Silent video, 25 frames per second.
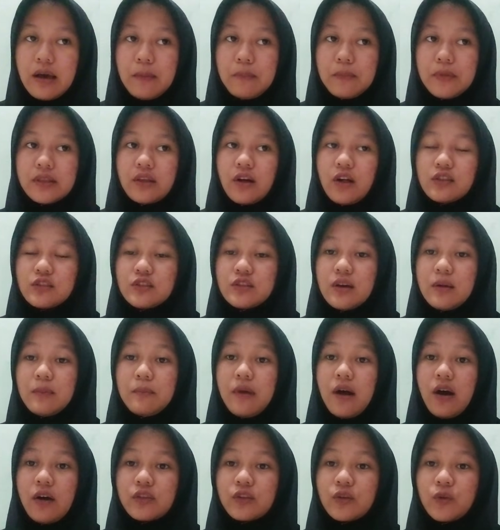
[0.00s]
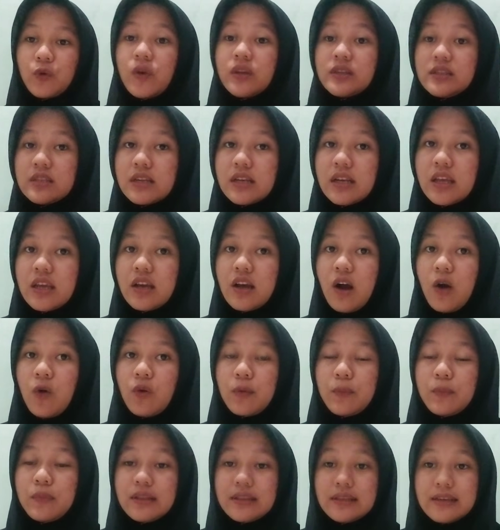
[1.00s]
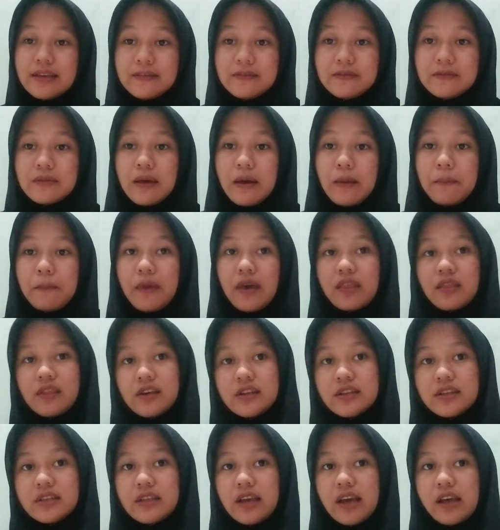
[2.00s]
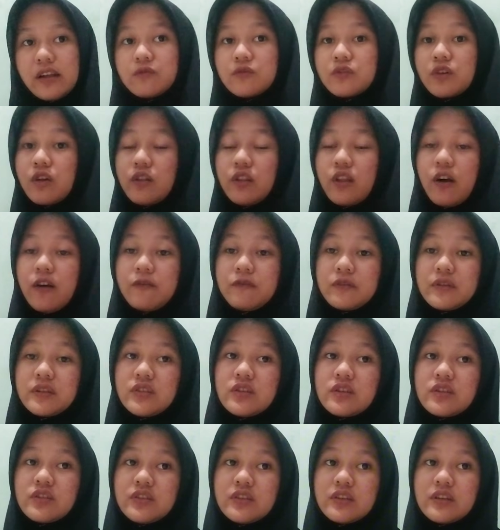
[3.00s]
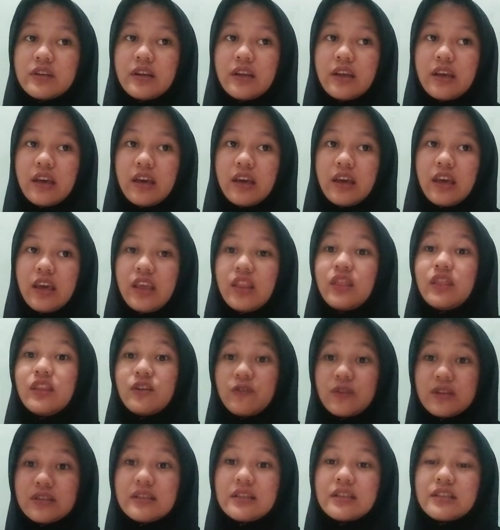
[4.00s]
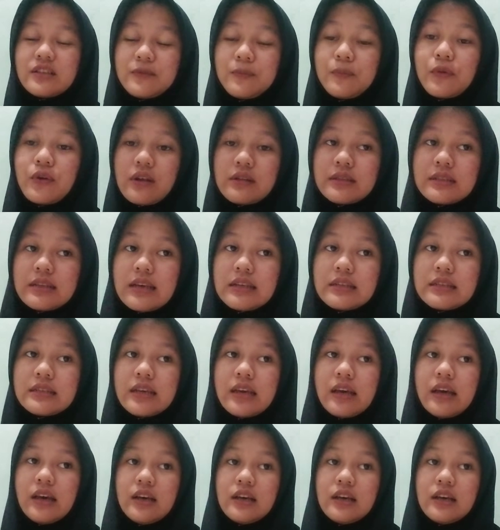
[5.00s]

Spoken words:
but also about questioning our beliefs, methods, and role of researcher in the research process.